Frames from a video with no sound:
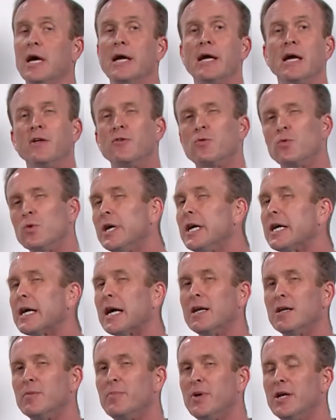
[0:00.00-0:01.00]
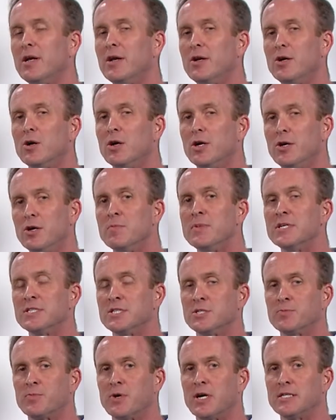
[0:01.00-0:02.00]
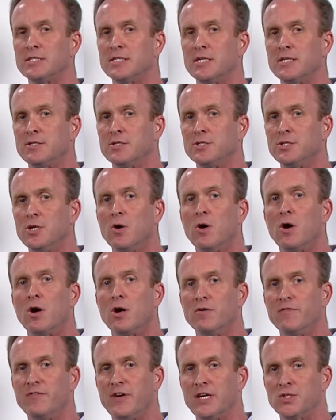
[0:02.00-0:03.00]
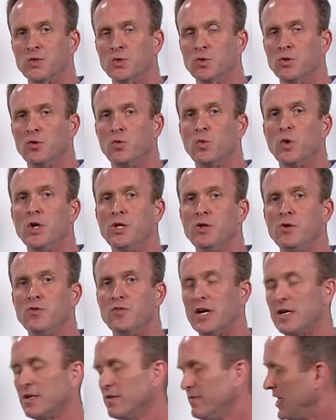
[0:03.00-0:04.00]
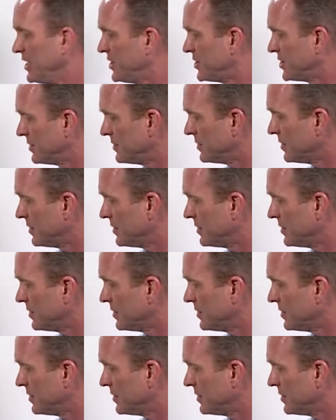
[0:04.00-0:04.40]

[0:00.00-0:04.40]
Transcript: Again, it's really kind of dependent on your business process. There's no hard and fast rule of when you use activation.